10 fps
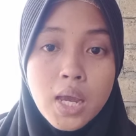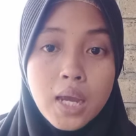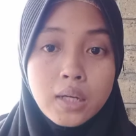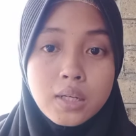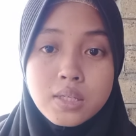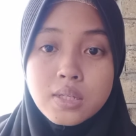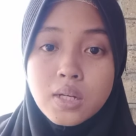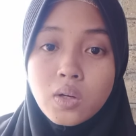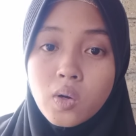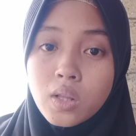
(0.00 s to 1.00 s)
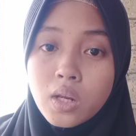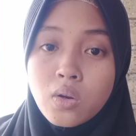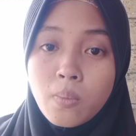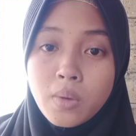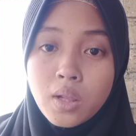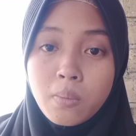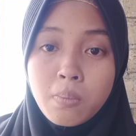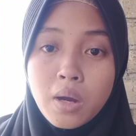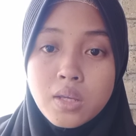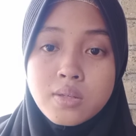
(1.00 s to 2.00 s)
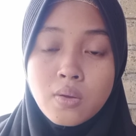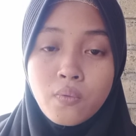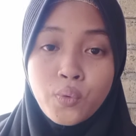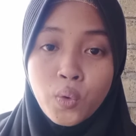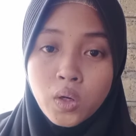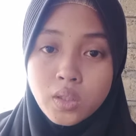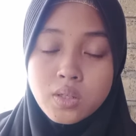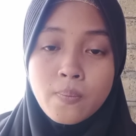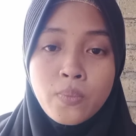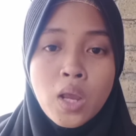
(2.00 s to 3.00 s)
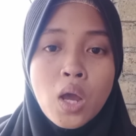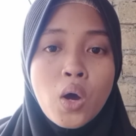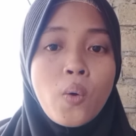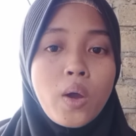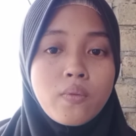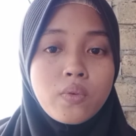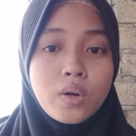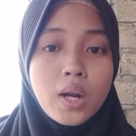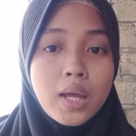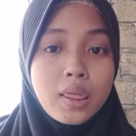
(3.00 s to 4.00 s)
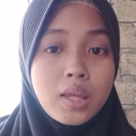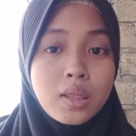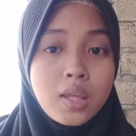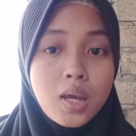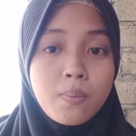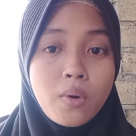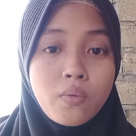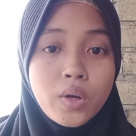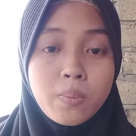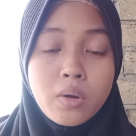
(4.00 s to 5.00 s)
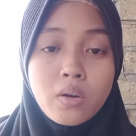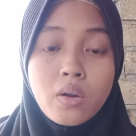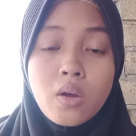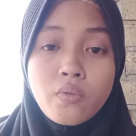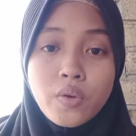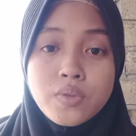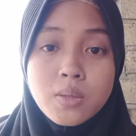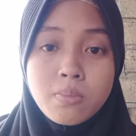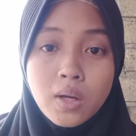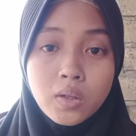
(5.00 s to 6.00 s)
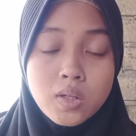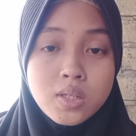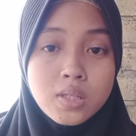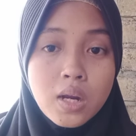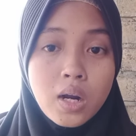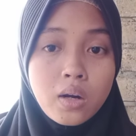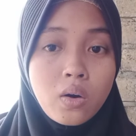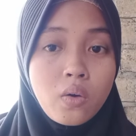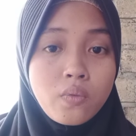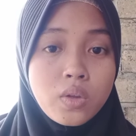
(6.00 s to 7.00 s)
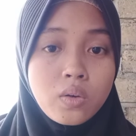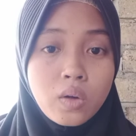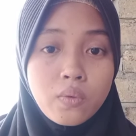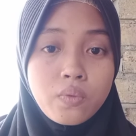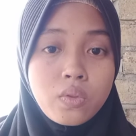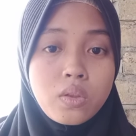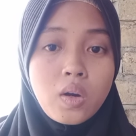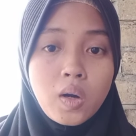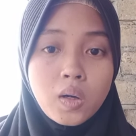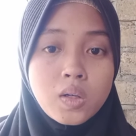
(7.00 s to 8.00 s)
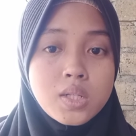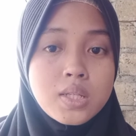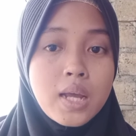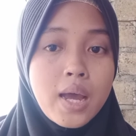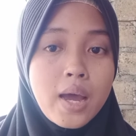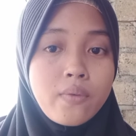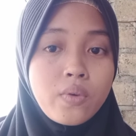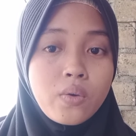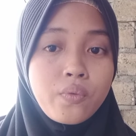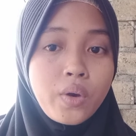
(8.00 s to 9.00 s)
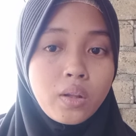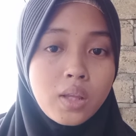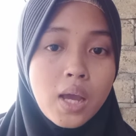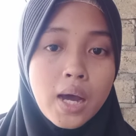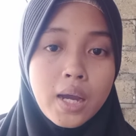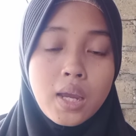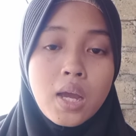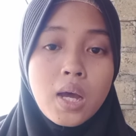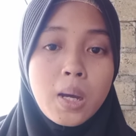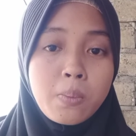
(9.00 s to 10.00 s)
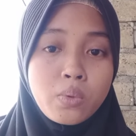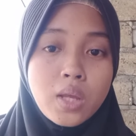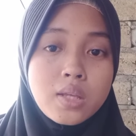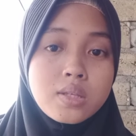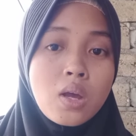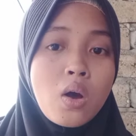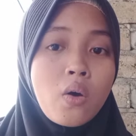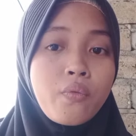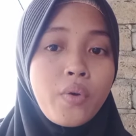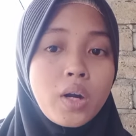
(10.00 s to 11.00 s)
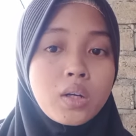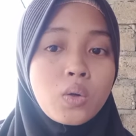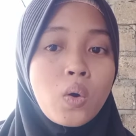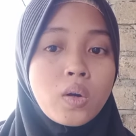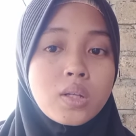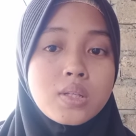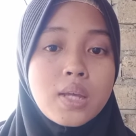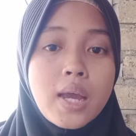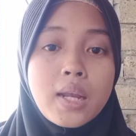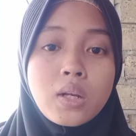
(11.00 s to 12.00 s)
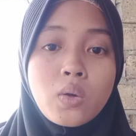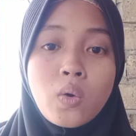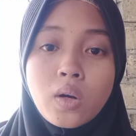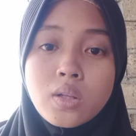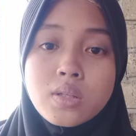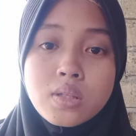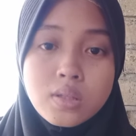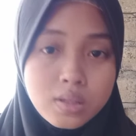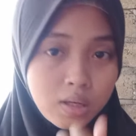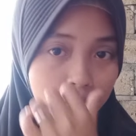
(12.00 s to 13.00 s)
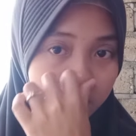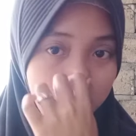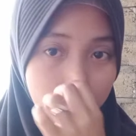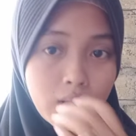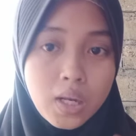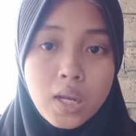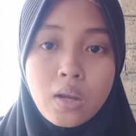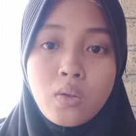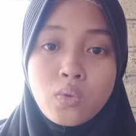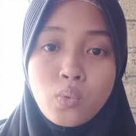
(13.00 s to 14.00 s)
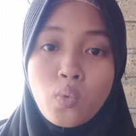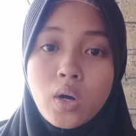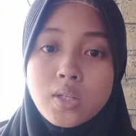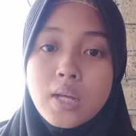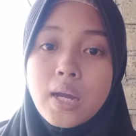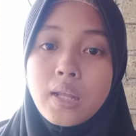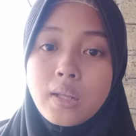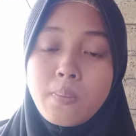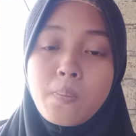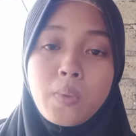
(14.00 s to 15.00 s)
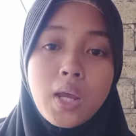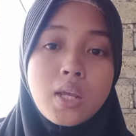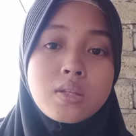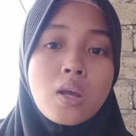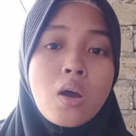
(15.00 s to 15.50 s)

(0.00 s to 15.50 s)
and is generally dominated by soft corals. However, at a depth of about 15 meters, there are often reef terracles that have a fairly high abundance of hard corals and coral strips leading towards island plains